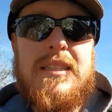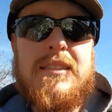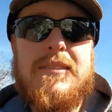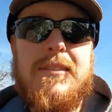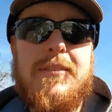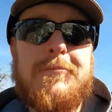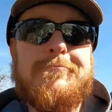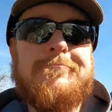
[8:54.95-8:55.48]

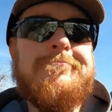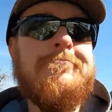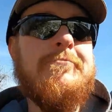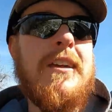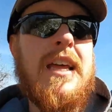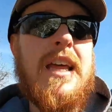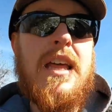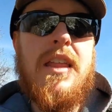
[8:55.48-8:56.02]
So
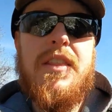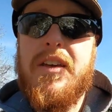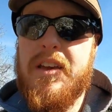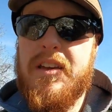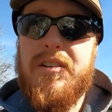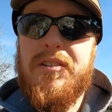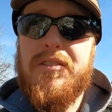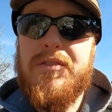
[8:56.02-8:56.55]

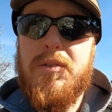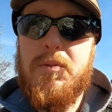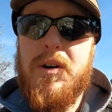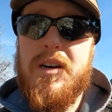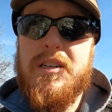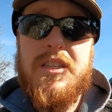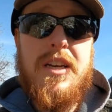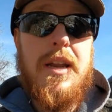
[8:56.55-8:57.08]
thank you all for
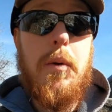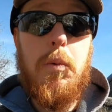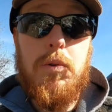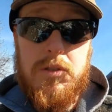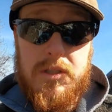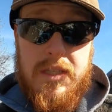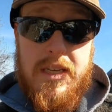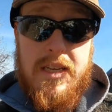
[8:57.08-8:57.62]
watching, and
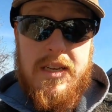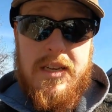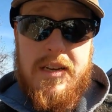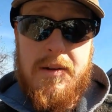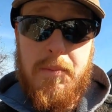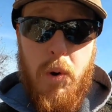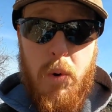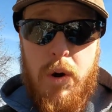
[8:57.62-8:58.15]
we'll see you in
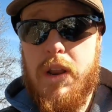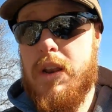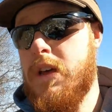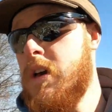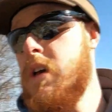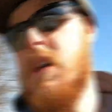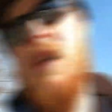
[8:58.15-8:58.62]
the morning.